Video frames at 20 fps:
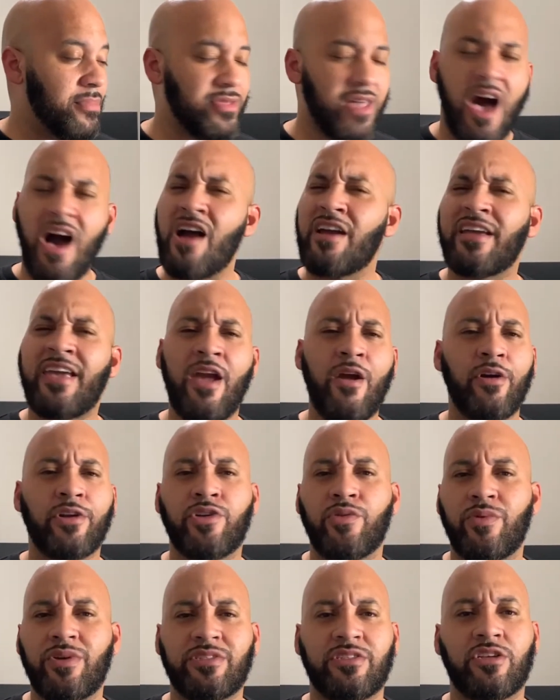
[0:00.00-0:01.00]

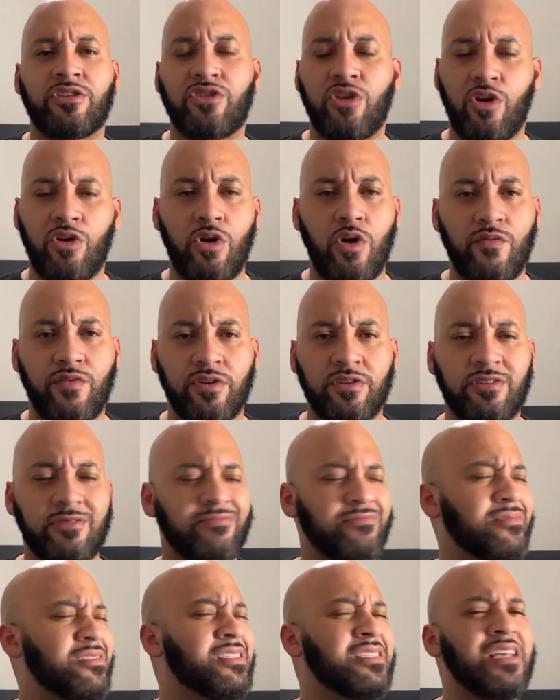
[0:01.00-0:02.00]
Uncharacteristic turnovers,
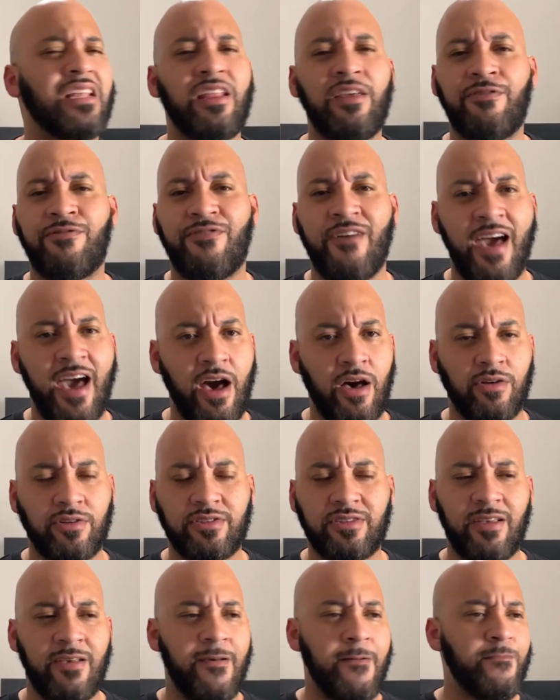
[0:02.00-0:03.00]
silly fouls,